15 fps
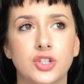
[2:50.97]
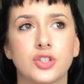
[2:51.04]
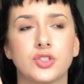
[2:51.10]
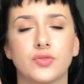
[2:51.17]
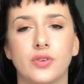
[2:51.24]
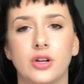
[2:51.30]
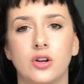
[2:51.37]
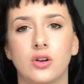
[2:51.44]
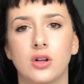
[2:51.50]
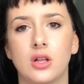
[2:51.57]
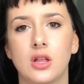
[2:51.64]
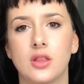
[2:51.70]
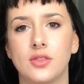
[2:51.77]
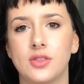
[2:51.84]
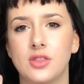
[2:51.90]
sure it's real,
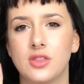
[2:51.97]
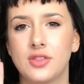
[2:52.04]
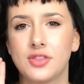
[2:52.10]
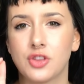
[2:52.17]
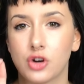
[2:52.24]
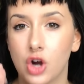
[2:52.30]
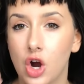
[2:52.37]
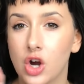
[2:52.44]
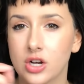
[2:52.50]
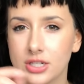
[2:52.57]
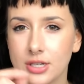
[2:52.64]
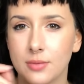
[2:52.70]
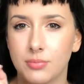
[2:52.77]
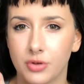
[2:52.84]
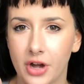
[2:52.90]
they're
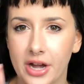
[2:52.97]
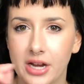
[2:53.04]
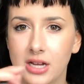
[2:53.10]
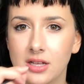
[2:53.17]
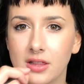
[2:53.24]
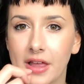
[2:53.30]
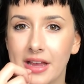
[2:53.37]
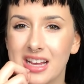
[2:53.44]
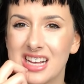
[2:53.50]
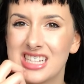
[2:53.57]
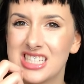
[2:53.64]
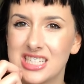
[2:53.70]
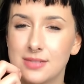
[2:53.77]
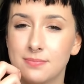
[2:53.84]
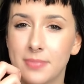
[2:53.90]
hard to break. Like,
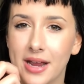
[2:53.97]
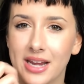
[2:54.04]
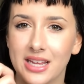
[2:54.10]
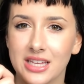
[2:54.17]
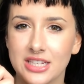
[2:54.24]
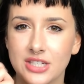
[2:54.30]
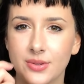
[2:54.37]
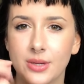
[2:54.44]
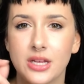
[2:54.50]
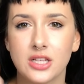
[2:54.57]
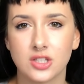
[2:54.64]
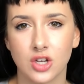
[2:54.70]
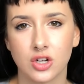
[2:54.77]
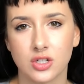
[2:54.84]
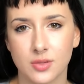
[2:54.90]
biting into it,
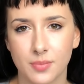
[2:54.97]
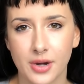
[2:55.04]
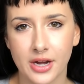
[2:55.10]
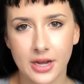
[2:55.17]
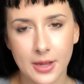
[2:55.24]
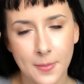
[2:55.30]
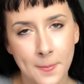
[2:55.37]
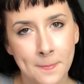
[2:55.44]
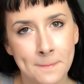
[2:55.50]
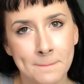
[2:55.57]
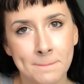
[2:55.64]
it's hard to break it.